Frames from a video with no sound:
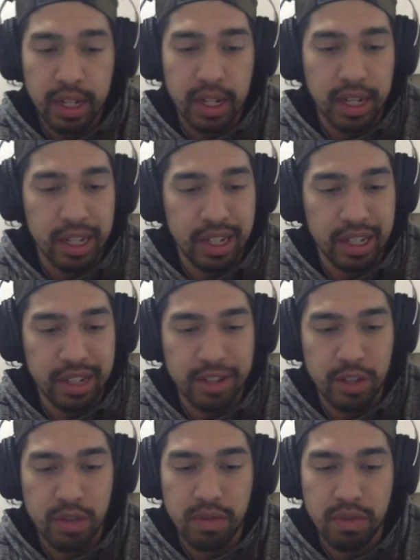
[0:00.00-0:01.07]
Uh,
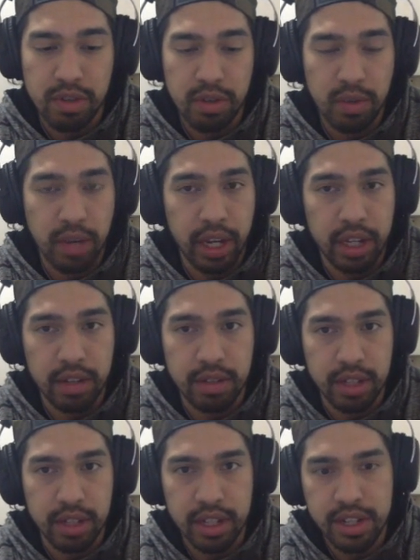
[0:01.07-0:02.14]
don't know why you did
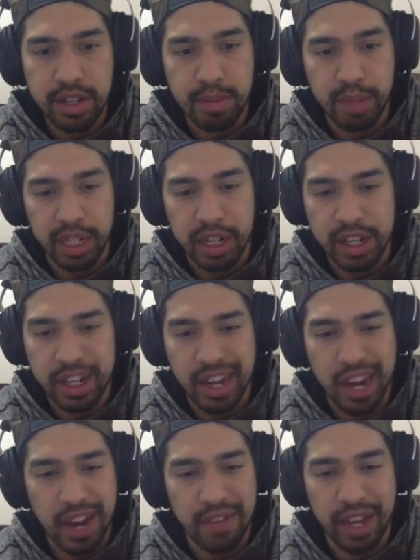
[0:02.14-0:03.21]
this, because I
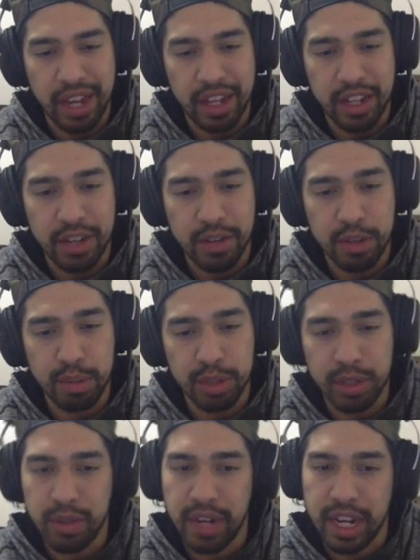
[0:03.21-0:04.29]
have that huge
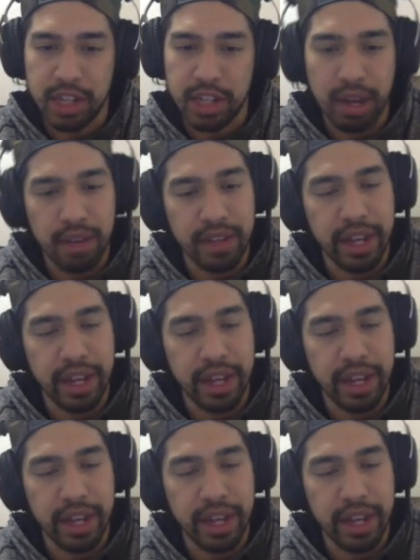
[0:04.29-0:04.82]
blue and you have that